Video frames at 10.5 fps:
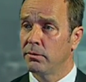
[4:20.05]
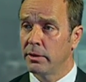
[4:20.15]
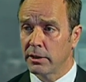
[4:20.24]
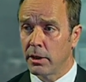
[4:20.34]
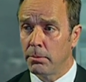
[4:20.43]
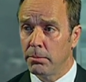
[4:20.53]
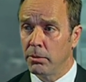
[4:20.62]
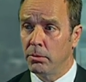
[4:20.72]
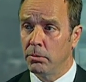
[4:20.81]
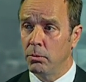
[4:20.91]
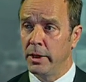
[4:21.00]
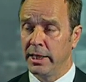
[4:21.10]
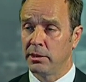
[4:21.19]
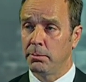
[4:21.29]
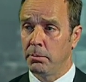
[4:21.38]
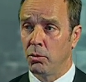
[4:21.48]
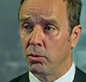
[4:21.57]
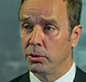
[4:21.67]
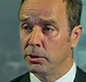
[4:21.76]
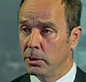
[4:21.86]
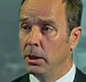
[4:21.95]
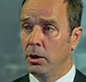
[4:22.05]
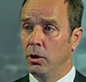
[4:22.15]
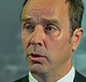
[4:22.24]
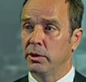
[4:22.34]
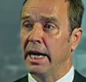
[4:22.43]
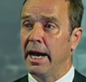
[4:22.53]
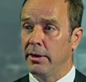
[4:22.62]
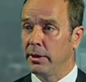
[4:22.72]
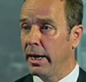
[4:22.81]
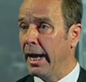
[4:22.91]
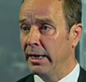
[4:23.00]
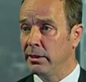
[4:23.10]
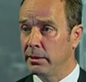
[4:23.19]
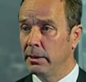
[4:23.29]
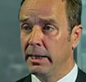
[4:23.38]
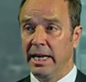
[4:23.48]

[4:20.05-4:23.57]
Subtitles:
For example, we as a board look down and